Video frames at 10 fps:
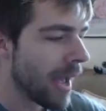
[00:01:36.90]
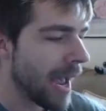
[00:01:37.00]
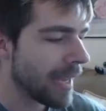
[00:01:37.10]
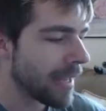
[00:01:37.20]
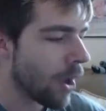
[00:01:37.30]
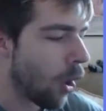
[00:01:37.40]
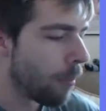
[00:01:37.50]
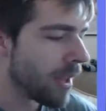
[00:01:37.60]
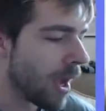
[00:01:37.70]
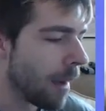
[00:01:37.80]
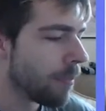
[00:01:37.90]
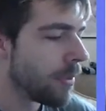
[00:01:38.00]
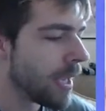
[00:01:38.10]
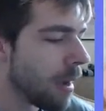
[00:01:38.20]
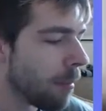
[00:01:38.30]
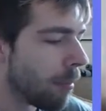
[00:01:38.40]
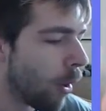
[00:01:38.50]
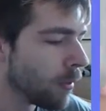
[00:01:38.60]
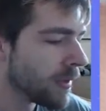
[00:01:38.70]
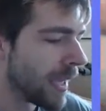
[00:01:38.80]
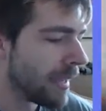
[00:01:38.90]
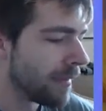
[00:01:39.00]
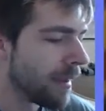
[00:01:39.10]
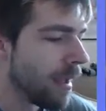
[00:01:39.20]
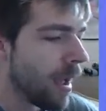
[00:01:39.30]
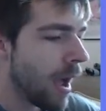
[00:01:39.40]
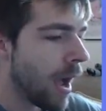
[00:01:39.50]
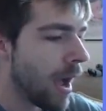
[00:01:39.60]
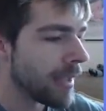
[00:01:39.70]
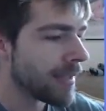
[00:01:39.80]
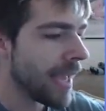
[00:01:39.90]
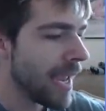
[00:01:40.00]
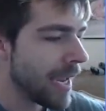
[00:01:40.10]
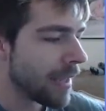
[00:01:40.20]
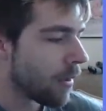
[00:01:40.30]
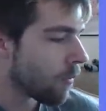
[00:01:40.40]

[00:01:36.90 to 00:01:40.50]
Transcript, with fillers: ahead and open up the Boltund uh, tin